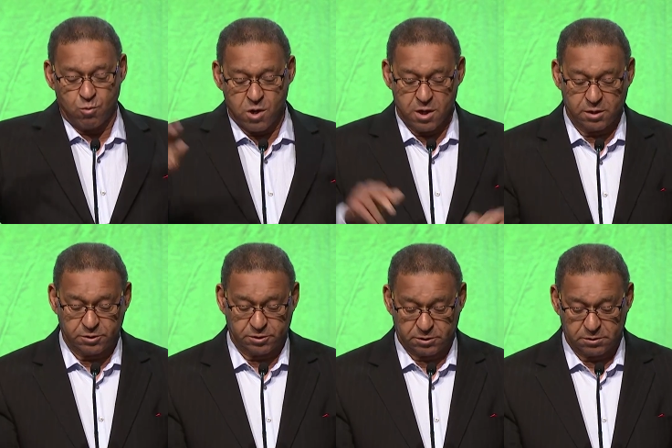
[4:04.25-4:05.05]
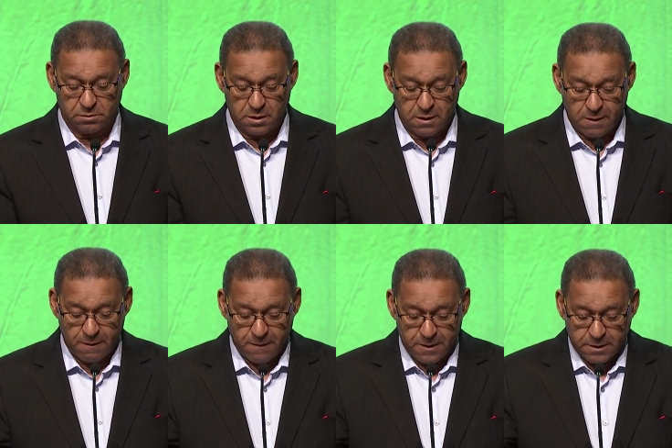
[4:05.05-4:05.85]
works.
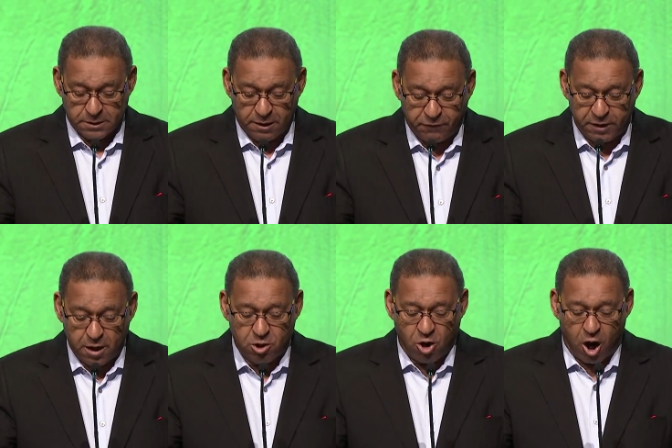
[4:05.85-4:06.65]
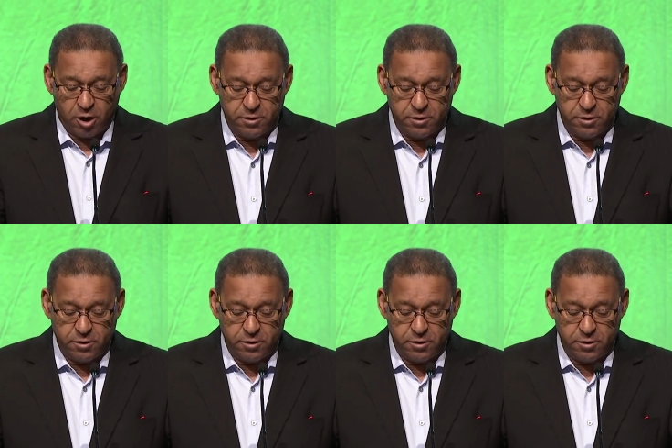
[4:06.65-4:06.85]
If it is God